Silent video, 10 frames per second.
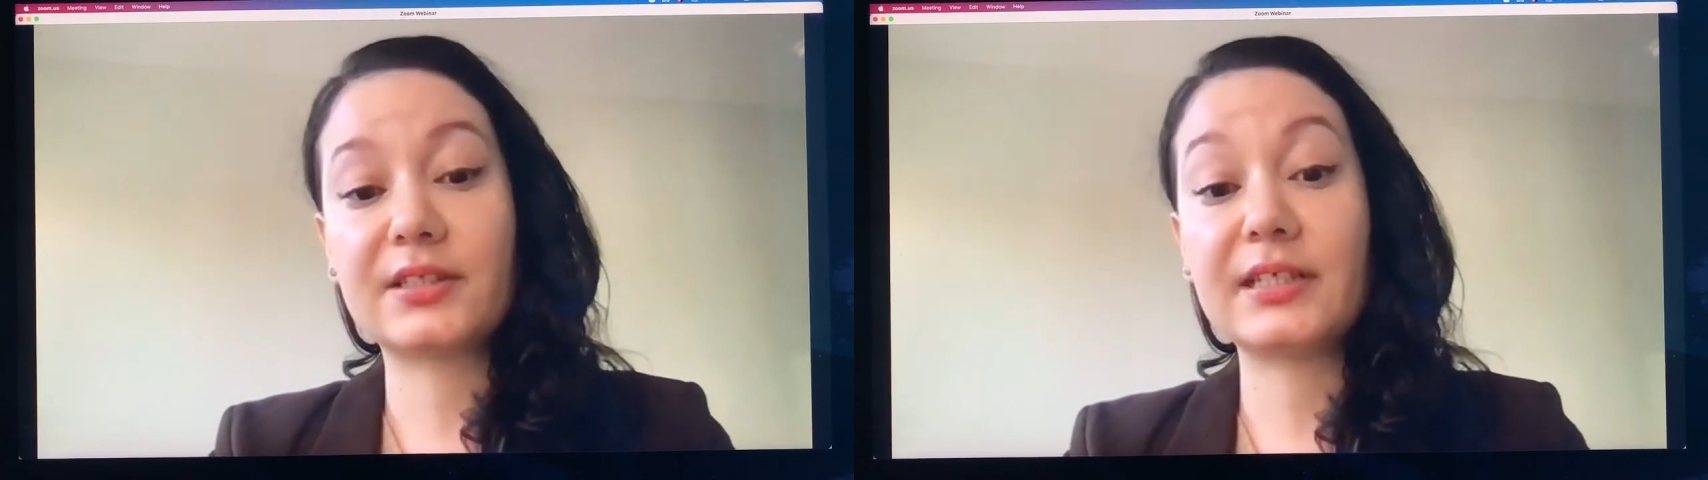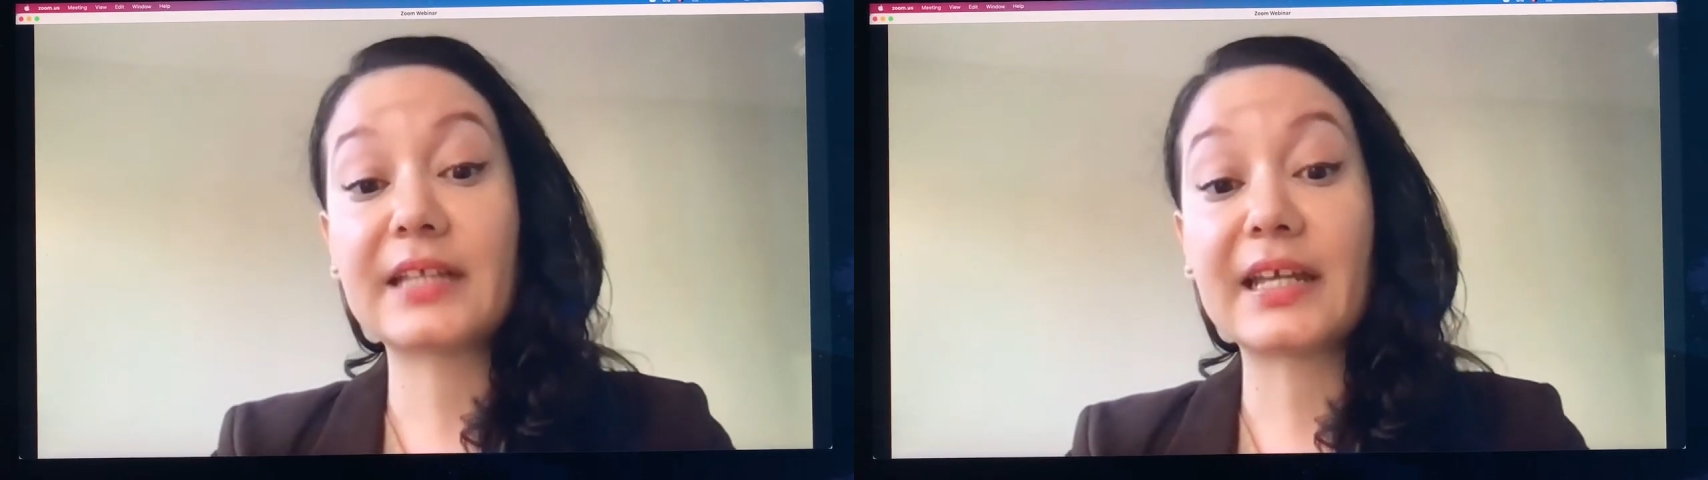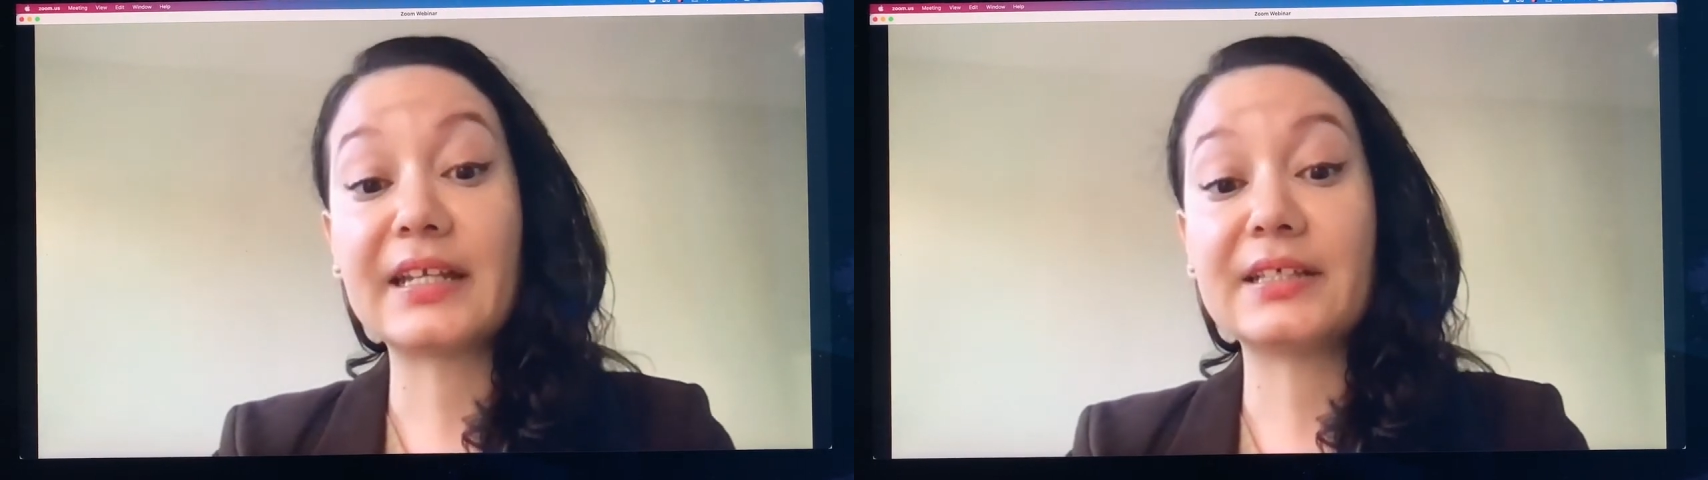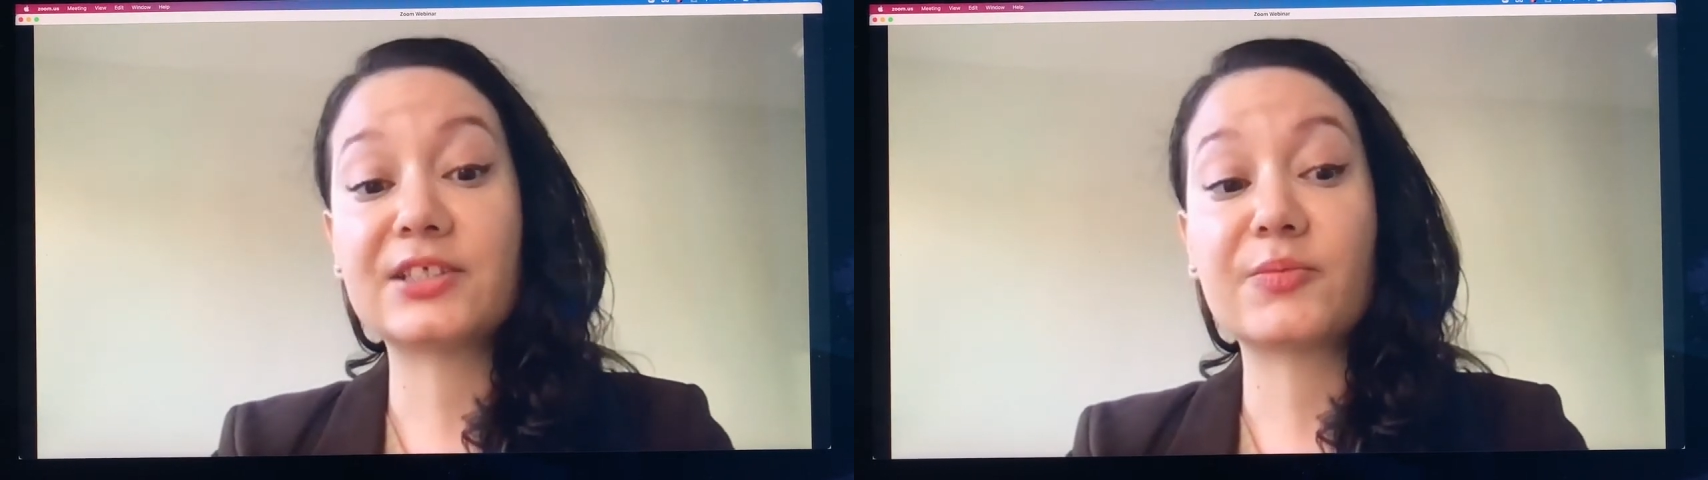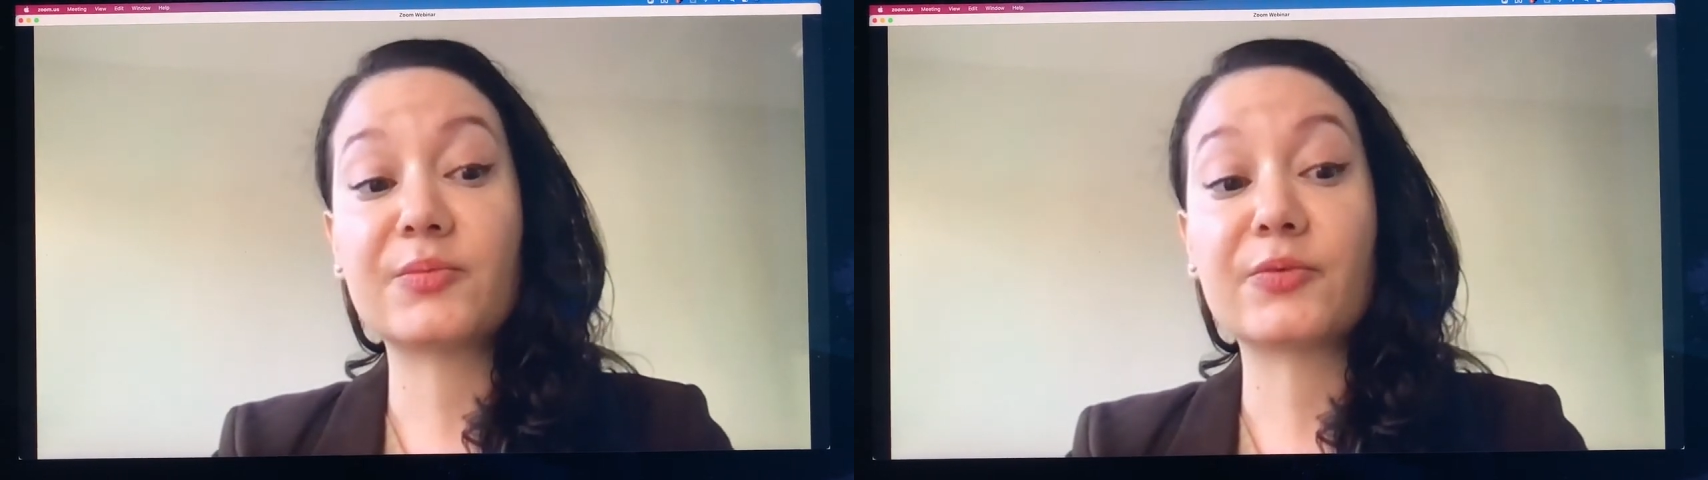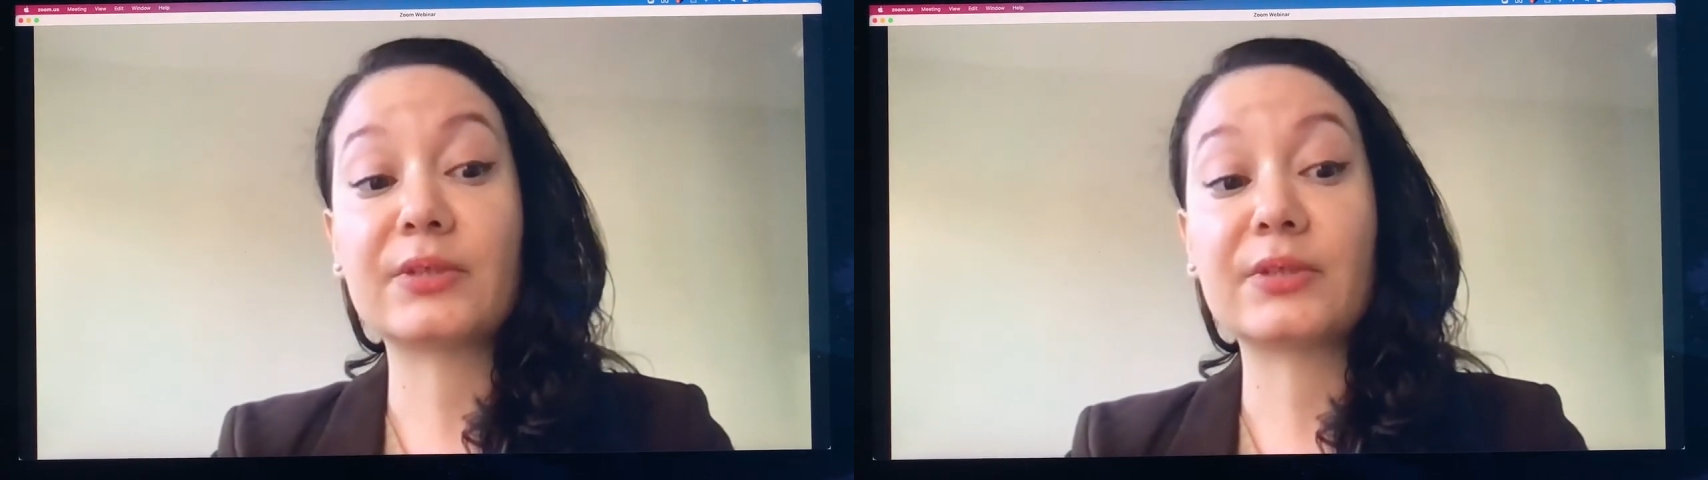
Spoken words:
detainees to be